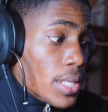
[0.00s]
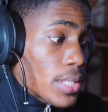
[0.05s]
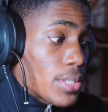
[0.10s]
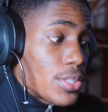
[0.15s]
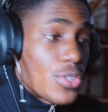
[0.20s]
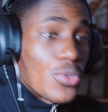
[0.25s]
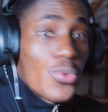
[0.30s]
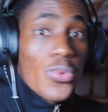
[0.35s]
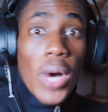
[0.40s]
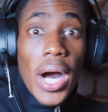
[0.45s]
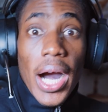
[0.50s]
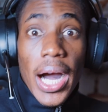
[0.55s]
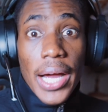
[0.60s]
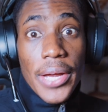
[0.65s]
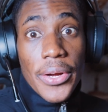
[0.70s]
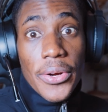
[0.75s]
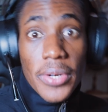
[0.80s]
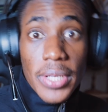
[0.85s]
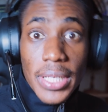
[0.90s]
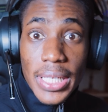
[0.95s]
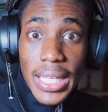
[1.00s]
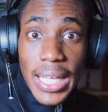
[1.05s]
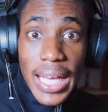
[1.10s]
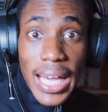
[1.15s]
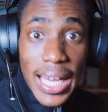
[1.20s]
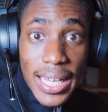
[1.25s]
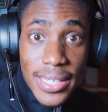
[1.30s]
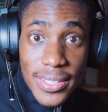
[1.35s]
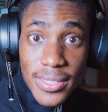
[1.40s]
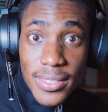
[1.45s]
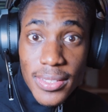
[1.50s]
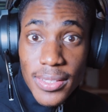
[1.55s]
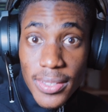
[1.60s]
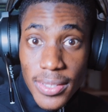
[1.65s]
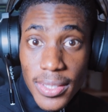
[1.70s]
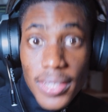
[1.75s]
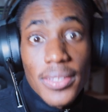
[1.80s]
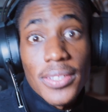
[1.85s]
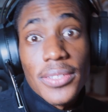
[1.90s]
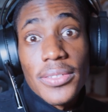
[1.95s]
to higher class
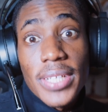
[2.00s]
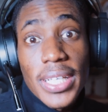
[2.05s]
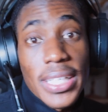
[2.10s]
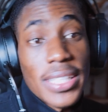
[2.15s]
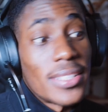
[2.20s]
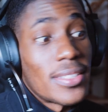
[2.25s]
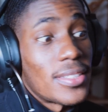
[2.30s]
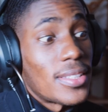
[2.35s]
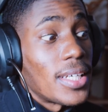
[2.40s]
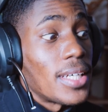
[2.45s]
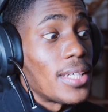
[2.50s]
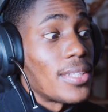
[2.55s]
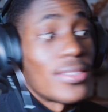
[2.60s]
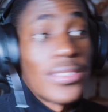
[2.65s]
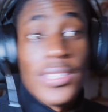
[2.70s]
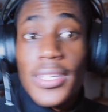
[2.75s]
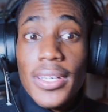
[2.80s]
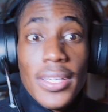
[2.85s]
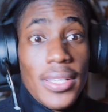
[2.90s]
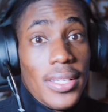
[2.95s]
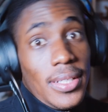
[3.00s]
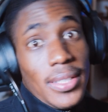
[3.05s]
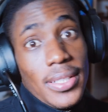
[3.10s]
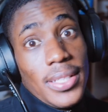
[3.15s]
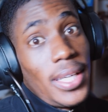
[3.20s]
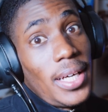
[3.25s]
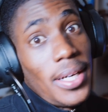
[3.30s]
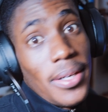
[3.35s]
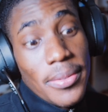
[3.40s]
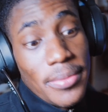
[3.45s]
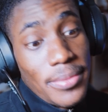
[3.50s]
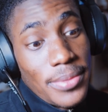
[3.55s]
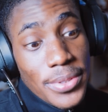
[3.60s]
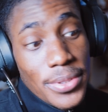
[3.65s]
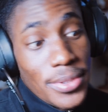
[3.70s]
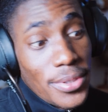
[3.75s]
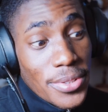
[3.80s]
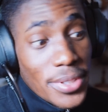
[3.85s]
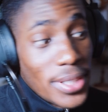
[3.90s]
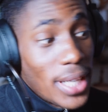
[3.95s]
in the United States, yeah,
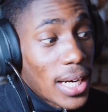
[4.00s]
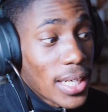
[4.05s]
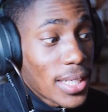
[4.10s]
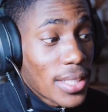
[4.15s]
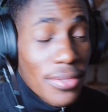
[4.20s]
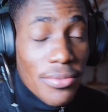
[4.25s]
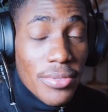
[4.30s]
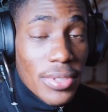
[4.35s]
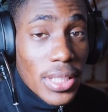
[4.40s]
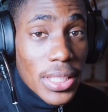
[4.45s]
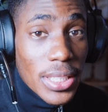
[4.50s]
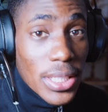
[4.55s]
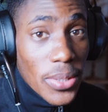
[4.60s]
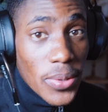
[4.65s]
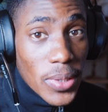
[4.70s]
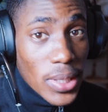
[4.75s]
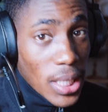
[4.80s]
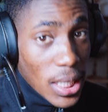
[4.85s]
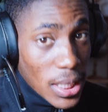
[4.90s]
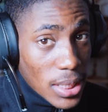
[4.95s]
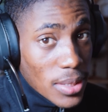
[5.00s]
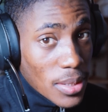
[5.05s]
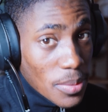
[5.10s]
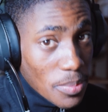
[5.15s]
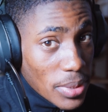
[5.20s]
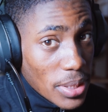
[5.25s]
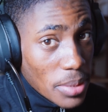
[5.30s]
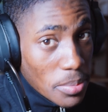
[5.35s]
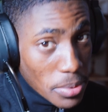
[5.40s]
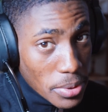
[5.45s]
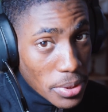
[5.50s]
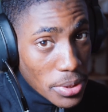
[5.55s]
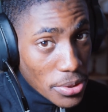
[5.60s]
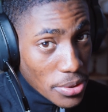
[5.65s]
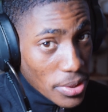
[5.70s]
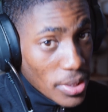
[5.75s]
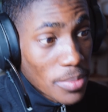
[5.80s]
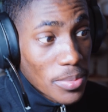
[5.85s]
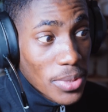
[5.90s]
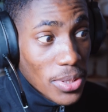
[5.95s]
you're not going to really know a lot of the people in
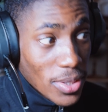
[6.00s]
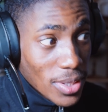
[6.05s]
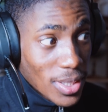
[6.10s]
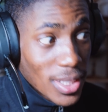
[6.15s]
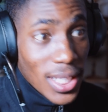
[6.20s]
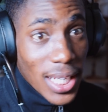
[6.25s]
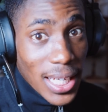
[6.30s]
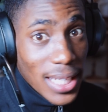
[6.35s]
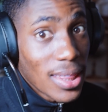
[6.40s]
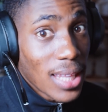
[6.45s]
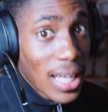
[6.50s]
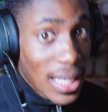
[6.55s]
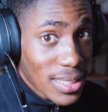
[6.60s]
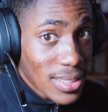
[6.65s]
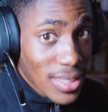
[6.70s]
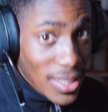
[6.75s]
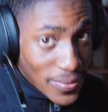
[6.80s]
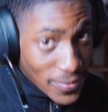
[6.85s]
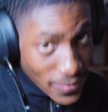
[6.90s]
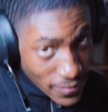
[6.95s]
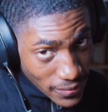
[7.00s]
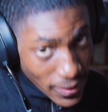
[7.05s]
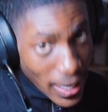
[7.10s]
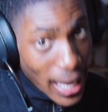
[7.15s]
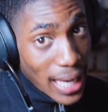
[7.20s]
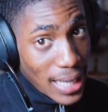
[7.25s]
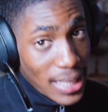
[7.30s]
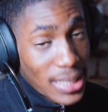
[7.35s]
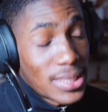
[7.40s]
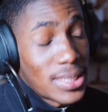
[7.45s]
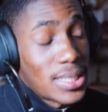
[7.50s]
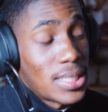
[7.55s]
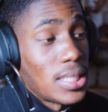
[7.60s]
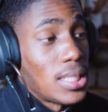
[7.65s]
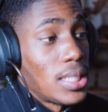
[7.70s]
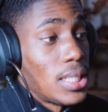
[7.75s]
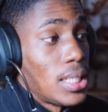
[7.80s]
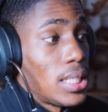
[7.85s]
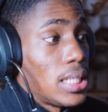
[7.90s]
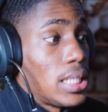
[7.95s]
your community. And that's a fact
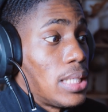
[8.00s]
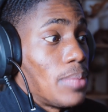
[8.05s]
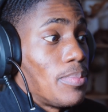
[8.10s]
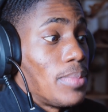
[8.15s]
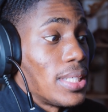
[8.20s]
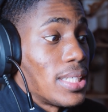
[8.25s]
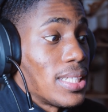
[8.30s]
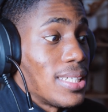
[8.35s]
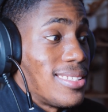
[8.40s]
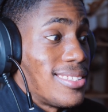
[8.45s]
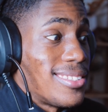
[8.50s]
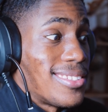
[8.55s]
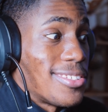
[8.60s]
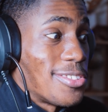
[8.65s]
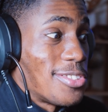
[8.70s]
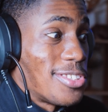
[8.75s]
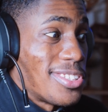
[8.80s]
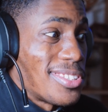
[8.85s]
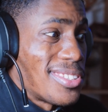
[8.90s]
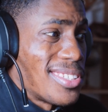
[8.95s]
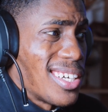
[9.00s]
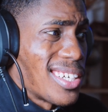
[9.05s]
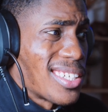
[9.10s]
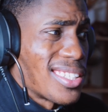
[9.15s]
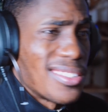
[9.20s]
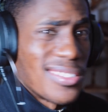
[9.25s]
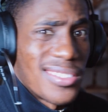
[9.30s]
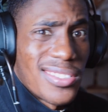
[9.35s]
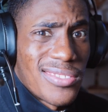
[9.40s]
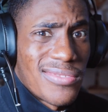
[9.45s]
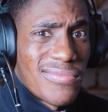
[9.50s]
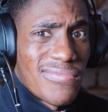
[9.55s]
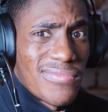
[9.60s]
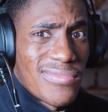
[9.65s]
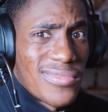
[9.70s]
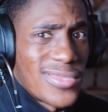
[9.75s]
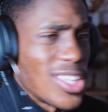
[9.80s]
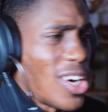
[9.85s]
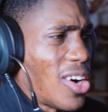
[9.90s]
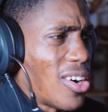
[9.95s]
because they're just not going to
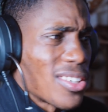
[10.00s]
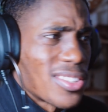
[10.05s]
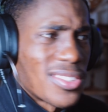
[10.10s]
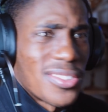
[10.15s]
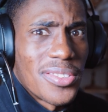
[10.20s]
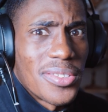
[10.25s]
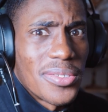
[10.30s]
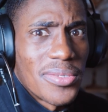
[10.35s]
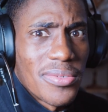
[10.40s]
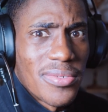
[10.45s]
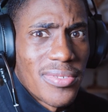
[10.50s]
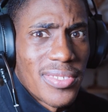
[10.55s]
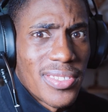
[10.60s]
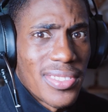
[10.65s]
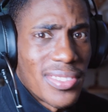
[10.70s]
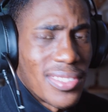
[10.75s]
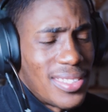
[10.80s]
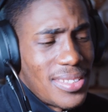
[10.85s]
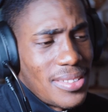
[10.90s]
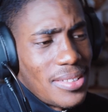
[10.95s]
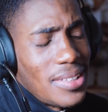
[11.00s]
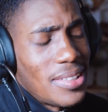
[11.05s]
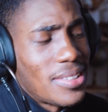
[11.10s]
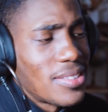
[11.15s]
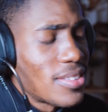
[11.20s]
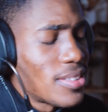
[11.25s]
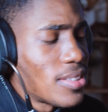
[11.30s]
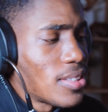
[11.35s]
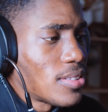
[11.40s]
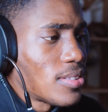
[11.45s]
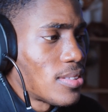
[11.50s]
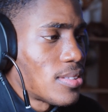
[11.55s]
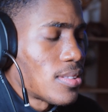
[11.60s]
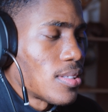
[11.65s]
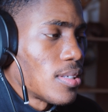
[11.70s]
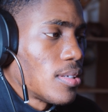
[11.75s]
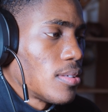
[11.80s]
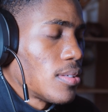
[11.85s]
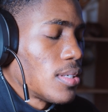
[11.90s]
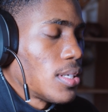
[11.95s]
talk to you. And it's
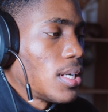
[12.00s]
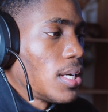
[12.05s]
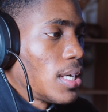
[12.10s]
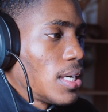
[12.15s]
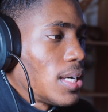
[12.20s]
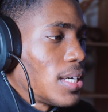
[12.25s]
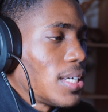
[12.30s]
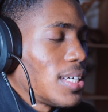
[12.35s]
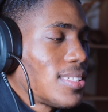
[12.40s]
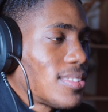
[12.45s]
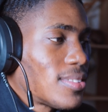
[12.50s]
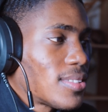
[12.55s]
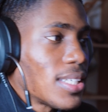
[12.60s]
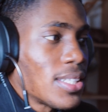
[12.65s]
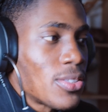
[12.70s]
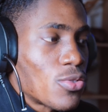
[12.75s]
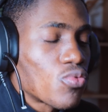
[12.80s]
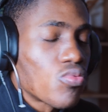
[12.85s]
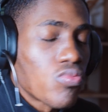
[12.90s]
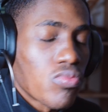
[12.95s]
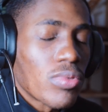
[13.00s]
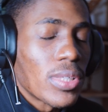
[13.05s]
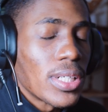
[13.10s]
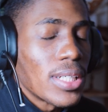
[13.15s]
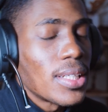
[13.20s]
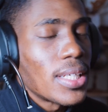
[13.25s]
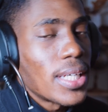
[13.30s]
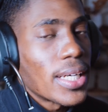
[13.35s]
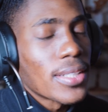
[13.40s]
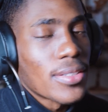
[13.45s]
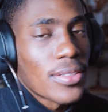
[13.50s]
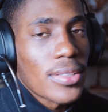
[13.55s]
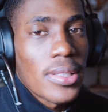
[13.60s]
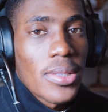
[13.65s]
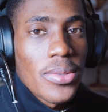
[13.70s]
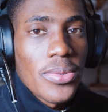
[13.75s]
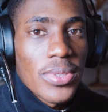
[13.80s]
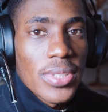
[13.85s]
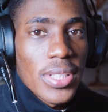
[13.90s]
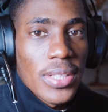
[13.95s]
just, it's really
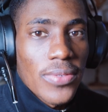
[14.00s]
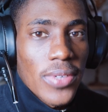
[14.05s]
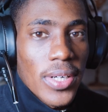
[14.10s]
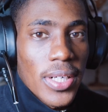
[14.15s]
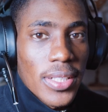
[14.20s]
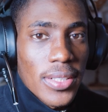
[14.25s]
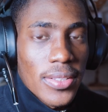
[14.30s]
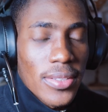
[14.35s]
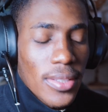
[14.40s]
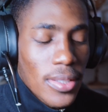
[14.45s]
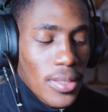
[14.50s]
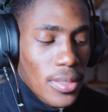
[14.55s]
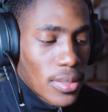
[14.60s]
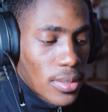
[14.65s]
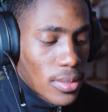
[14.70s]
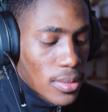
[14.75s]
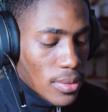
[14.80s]
exclusive, honestly.